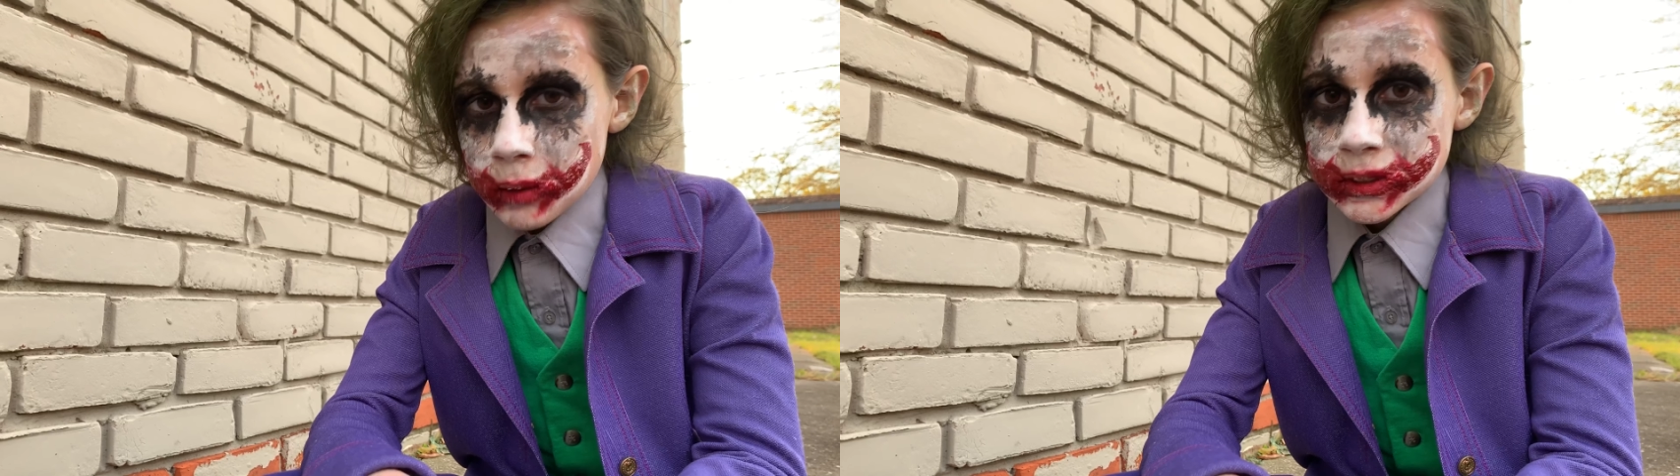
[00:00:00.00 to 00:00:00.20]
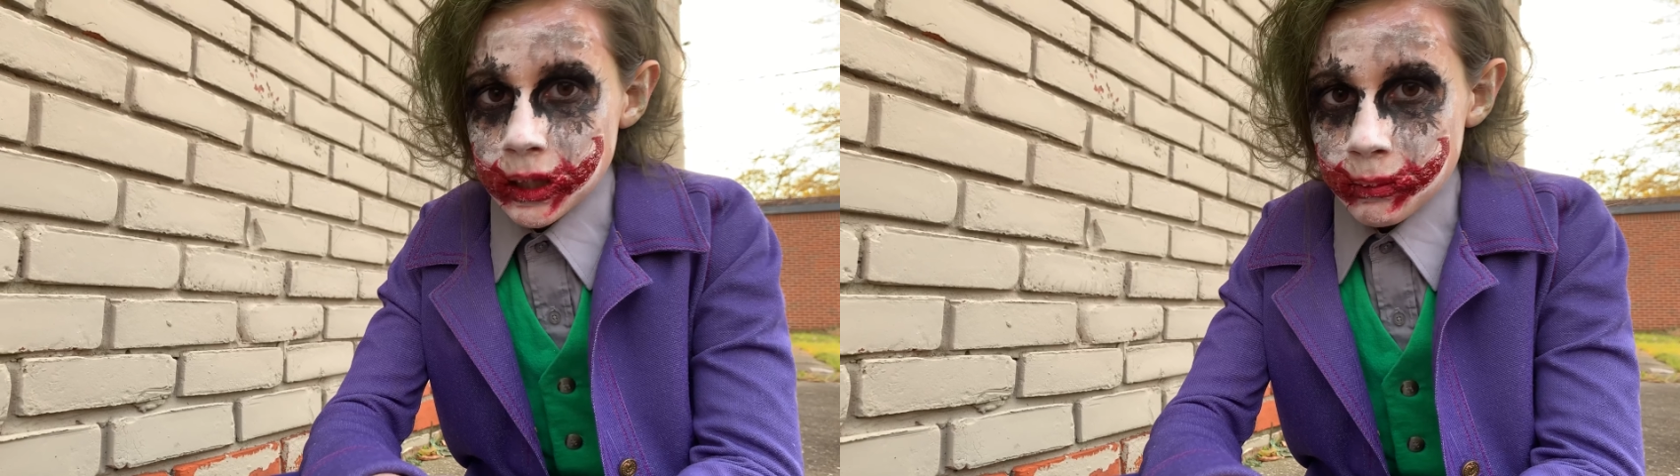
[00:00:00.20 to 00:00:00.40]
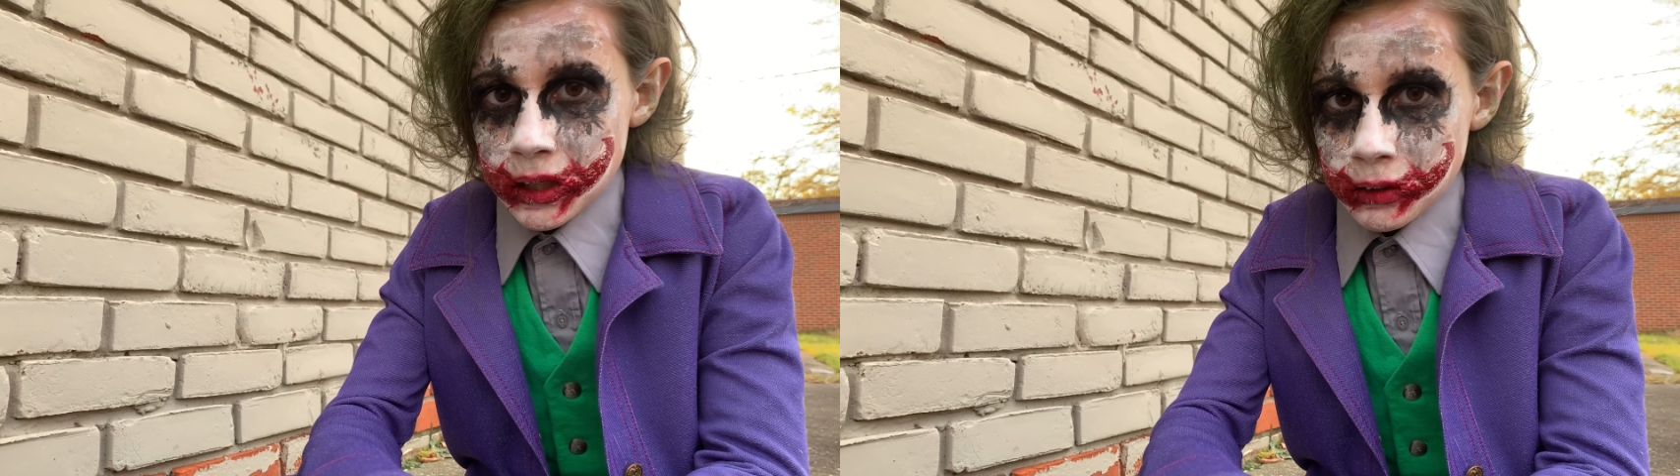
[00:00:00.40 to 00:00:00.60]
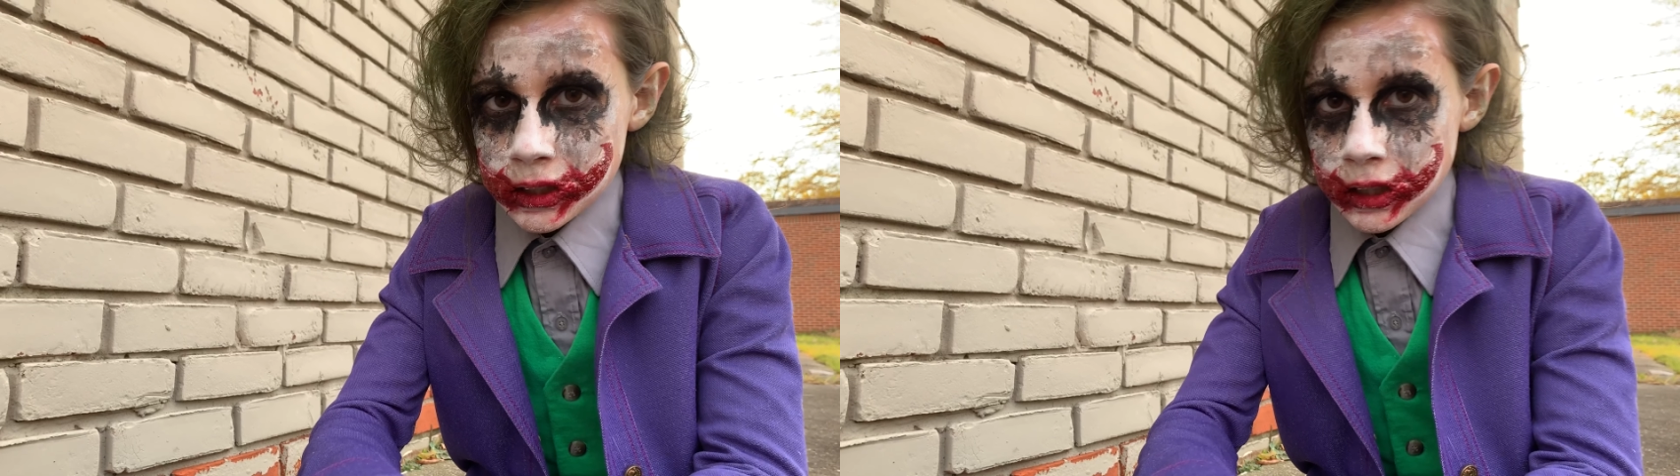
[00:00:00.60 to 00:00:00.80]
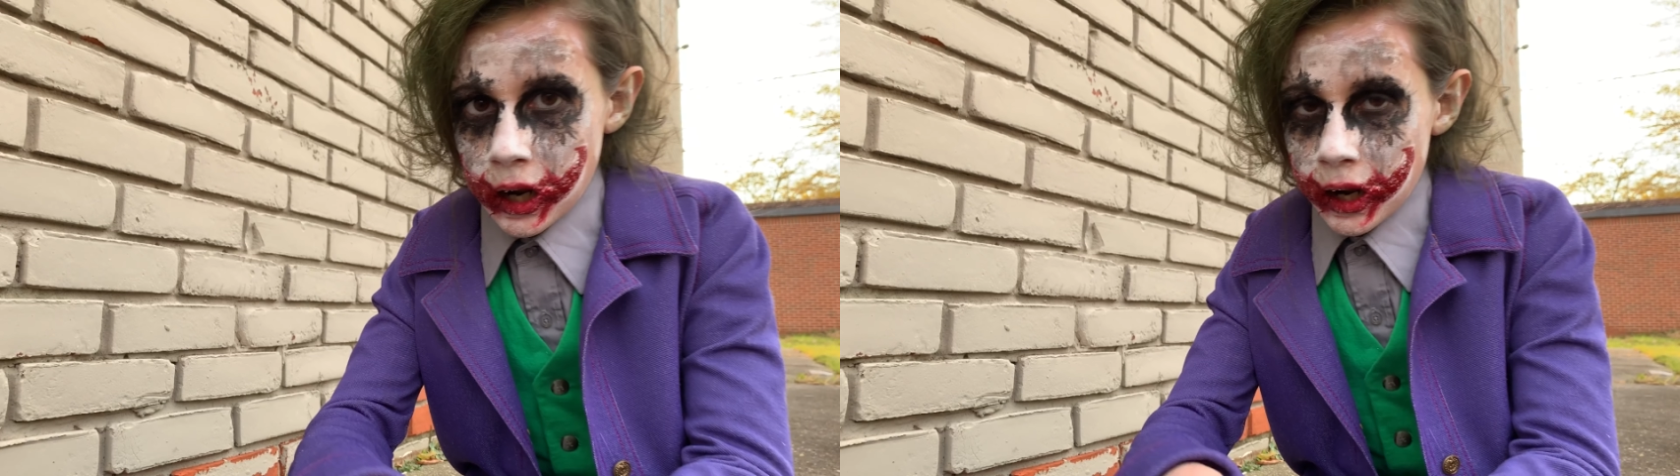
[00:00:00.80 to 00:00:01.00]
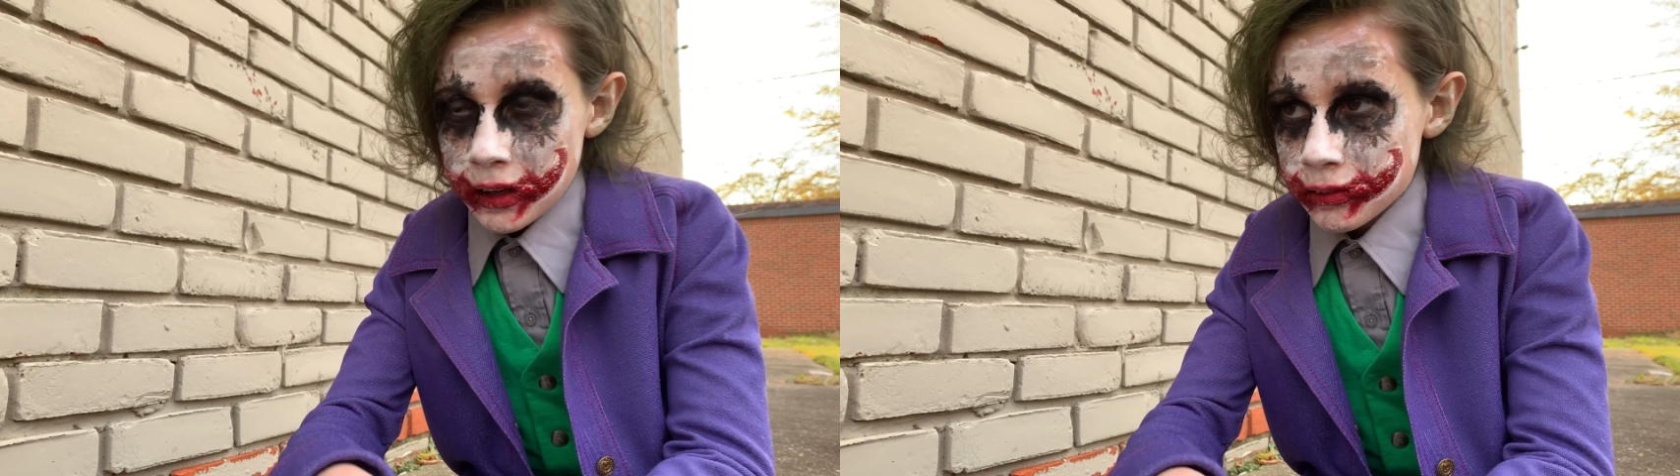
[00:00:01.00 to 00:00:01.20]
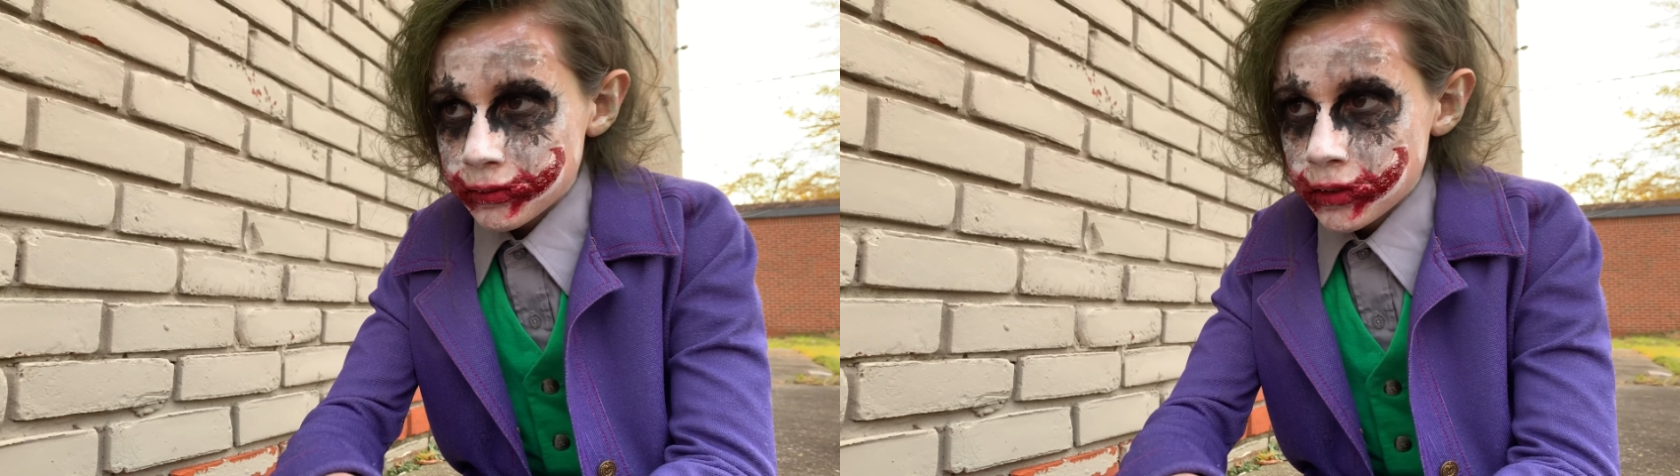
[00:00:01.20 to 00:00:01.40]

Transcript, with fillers: comes at me with a knife.